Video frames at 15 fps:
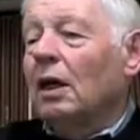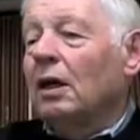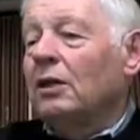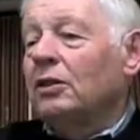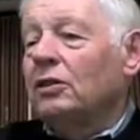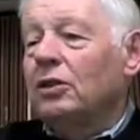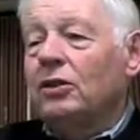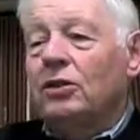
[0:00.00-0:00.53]

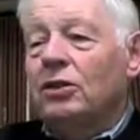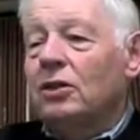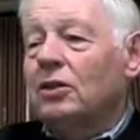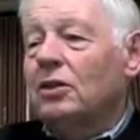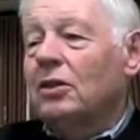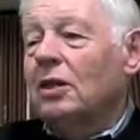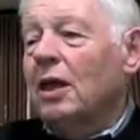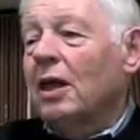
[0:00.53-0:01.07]
she
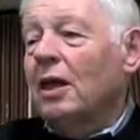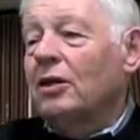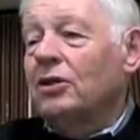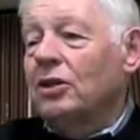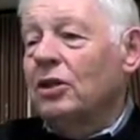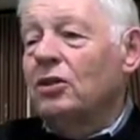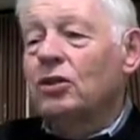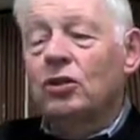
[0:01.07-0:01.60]
said,
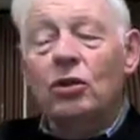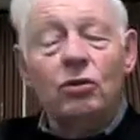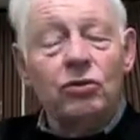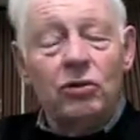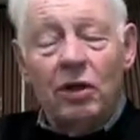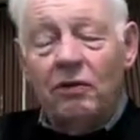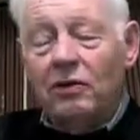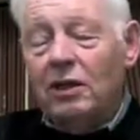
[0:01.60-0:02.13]
don't
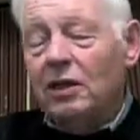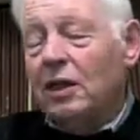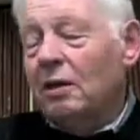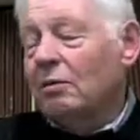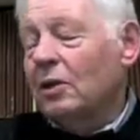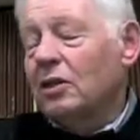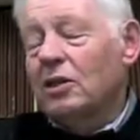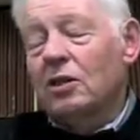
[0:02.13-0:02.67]
you have any
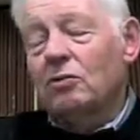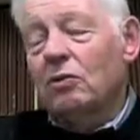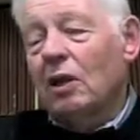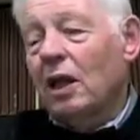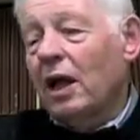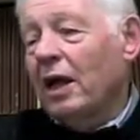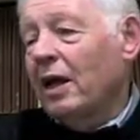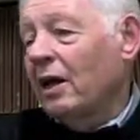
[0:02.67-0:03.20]
time? I says, well,
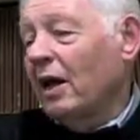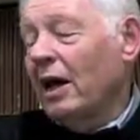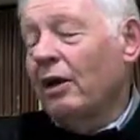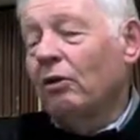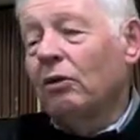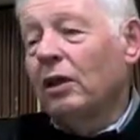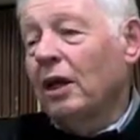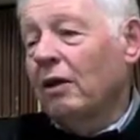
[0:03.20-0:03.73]
I
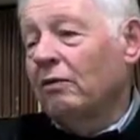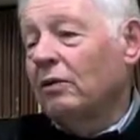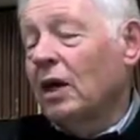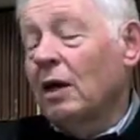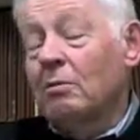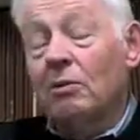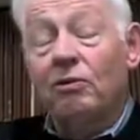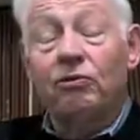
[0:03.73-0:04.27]
only have
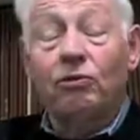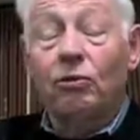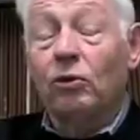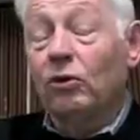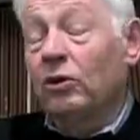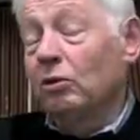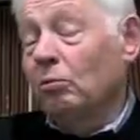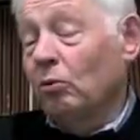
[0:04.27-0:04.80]
time at
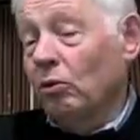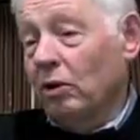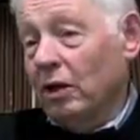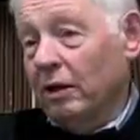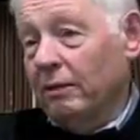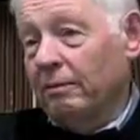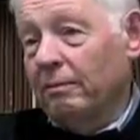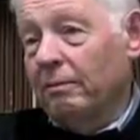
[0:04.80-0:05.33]
4 in the
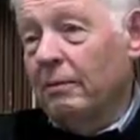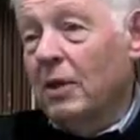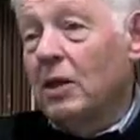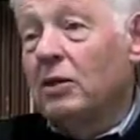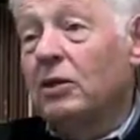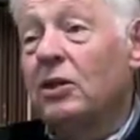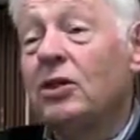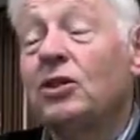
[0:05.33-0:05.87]
morning.
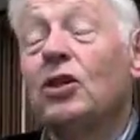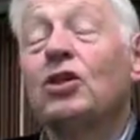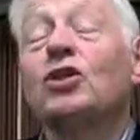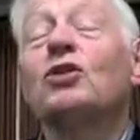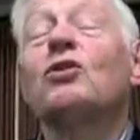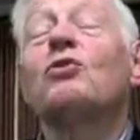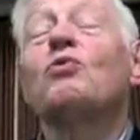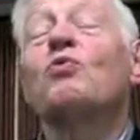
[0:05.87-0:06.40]
She
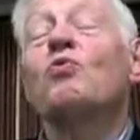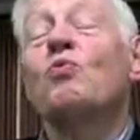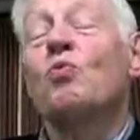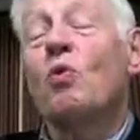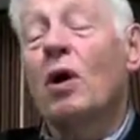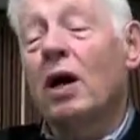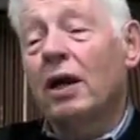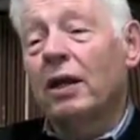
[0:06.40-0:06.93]
says,
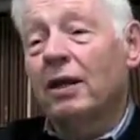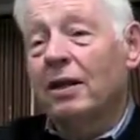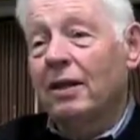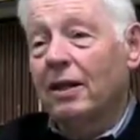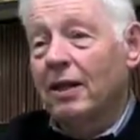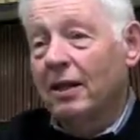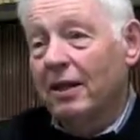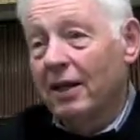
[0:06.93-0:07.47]
what
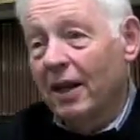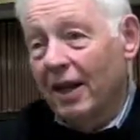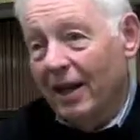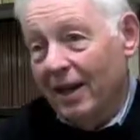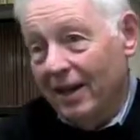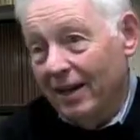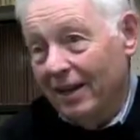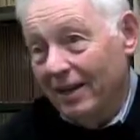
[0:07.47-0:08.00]

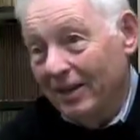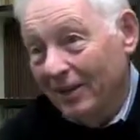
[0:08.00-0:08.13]
day?